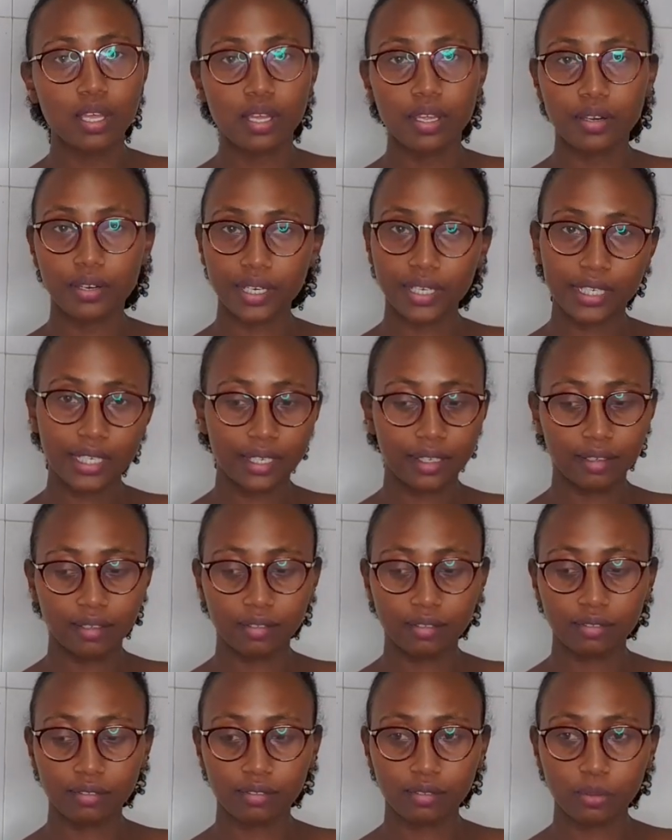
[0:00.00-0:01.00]
ready,
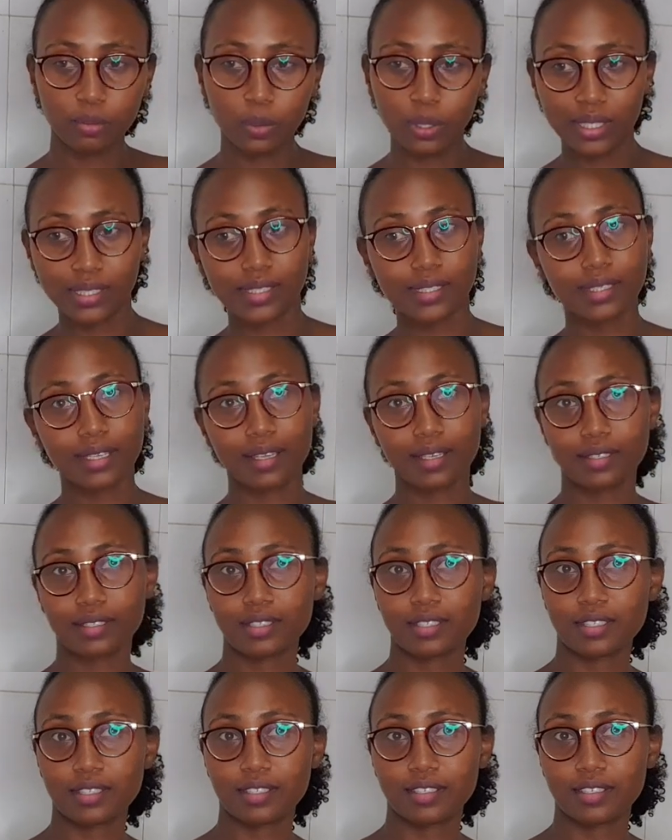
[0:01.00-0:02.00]
we're
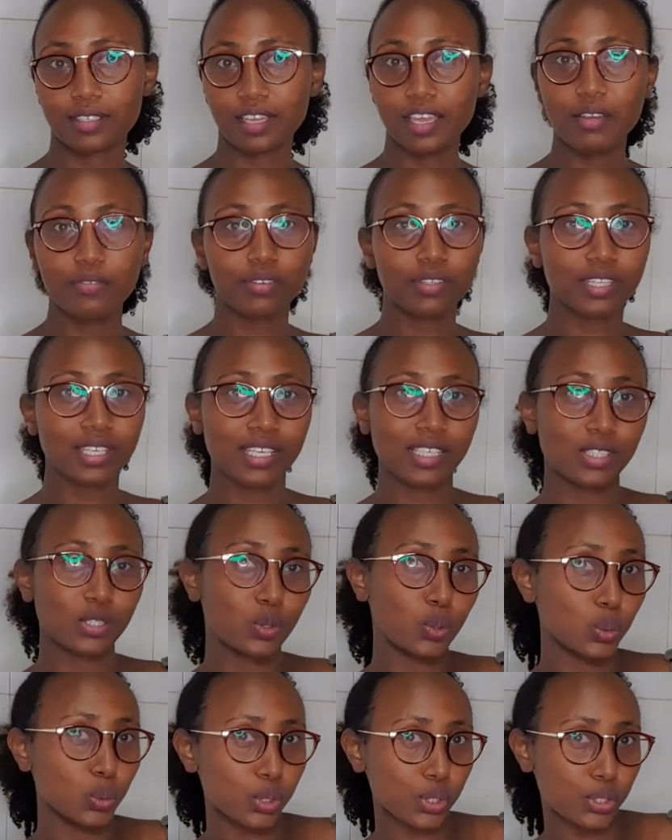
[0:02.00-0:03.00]
set. Everything is
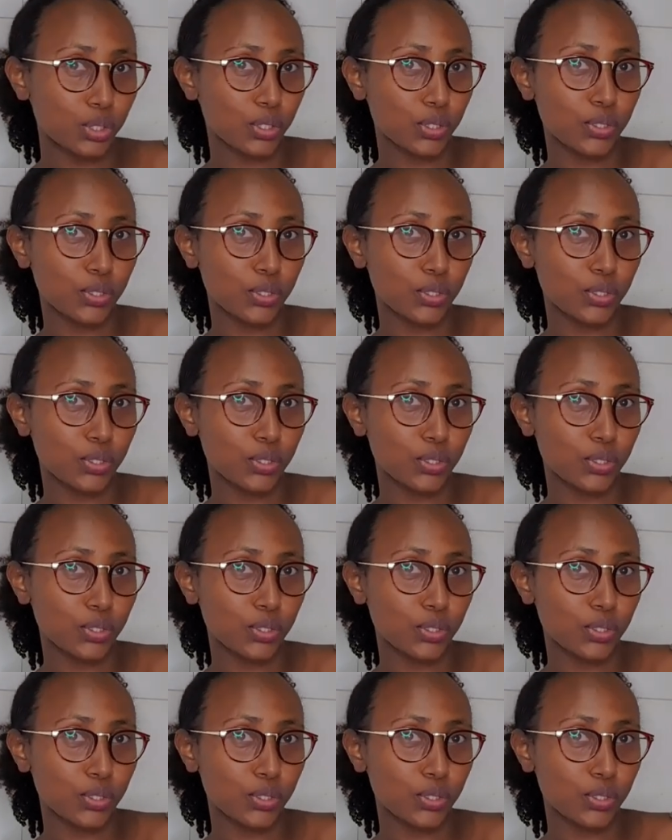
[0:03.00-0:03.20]
good.